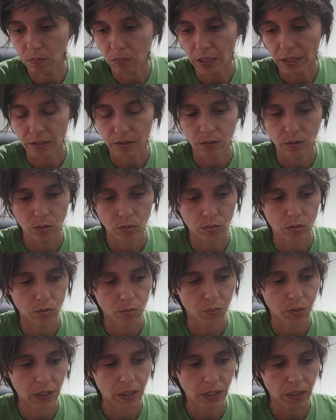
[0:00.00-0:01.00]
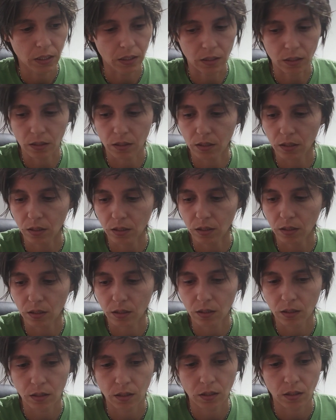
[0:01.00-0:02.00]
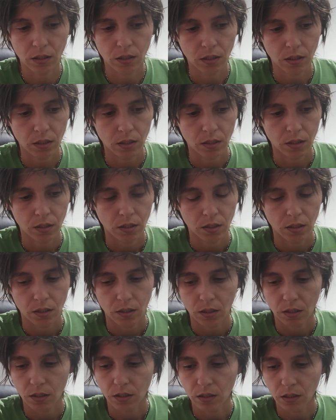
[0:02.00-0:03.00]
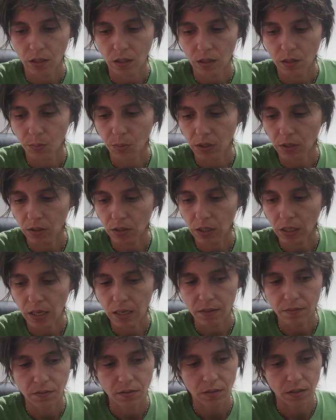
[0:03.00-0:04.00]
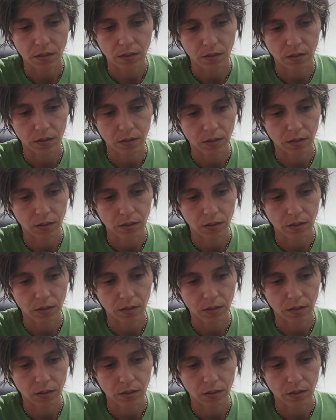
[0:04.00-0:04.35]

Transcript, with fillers: I don't know, new beginnings here could talk about a lot of things.